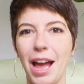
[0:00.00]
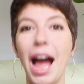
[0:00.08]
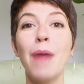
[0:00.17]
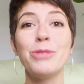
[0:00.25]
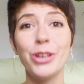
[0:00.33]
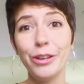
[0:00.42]
I'm
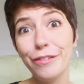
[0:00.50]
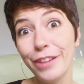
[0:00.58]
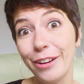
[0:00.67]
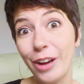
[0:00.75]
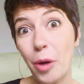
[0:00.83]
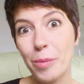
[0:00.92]
sure you
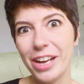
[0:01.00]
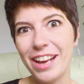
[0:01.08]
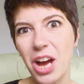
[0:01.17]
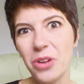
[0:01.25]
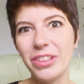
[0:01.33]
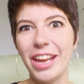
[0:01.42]
figured out by
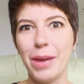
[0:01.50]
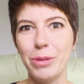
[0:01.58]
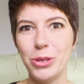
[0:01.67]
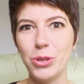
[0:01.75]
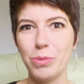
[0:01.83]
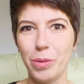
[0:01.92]
now that I'm a
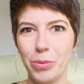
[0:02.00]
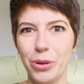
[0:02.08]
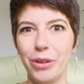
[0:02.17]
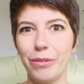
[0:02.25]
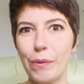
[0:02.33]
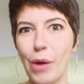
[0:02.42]
huge proponent
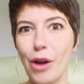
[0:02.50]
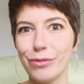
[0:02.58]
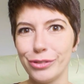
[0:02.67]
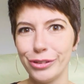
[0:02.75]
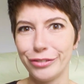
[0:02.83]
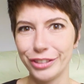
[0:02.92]
of raw
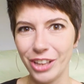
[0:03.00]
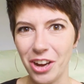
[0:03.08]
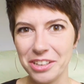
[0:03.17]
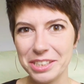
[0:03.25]
food for dogs.